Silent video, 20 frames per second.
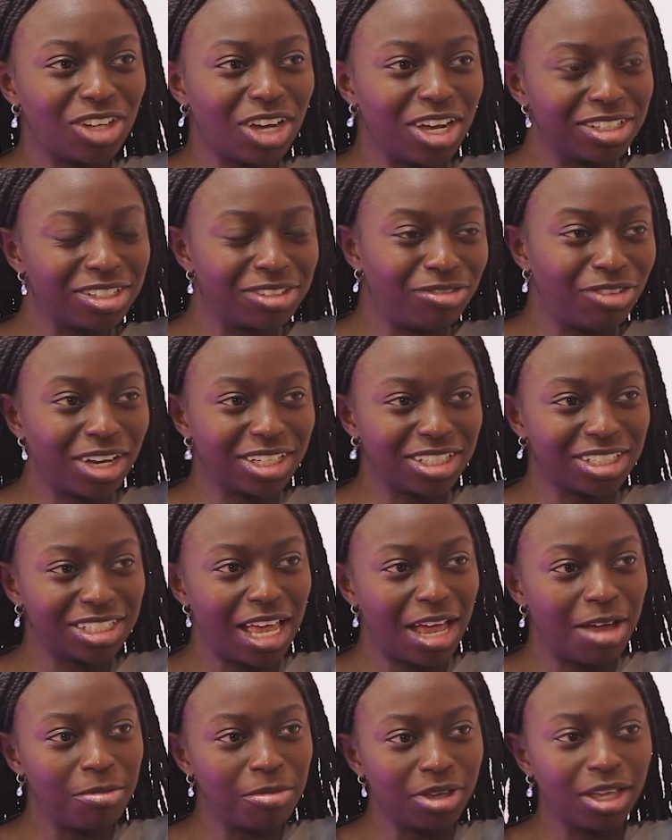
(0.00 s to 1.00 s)
Try to fucking
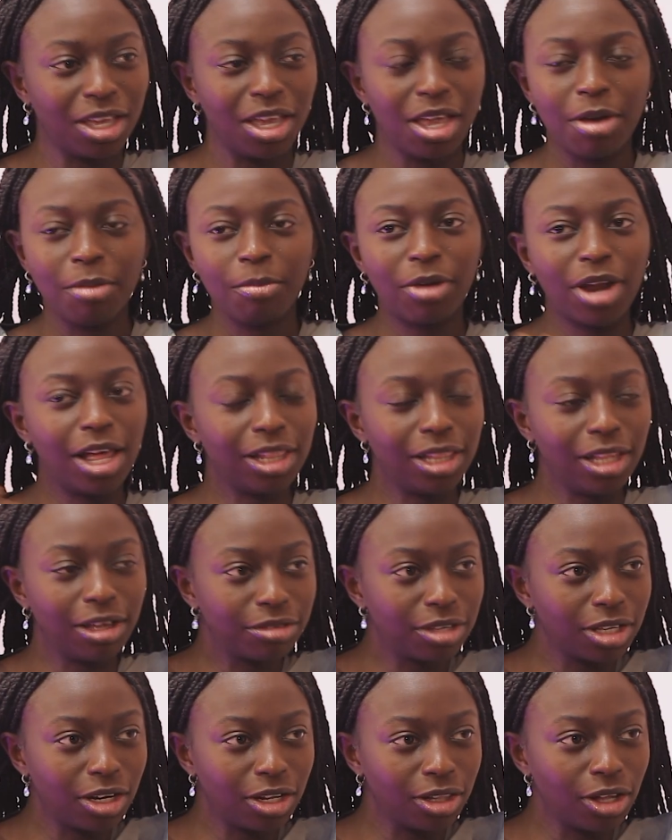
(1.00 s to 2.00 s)
scam me. But I
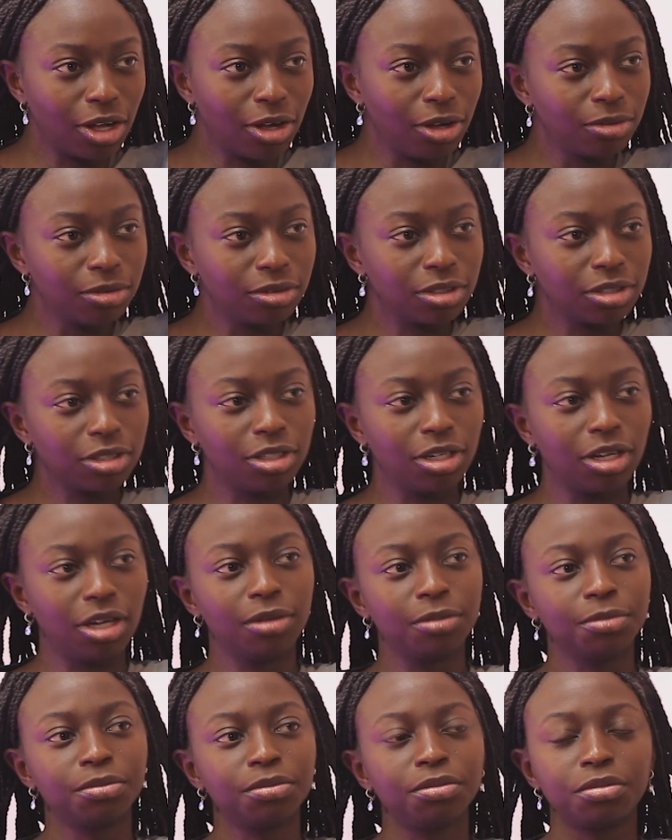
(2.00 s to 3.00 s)
left it alone, uh-huh. you
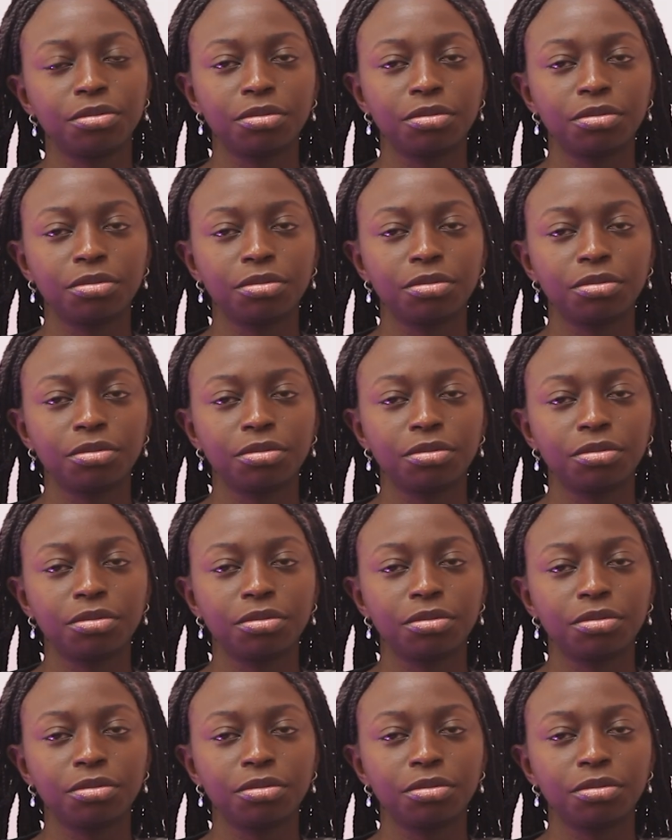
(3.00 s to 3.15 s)
know?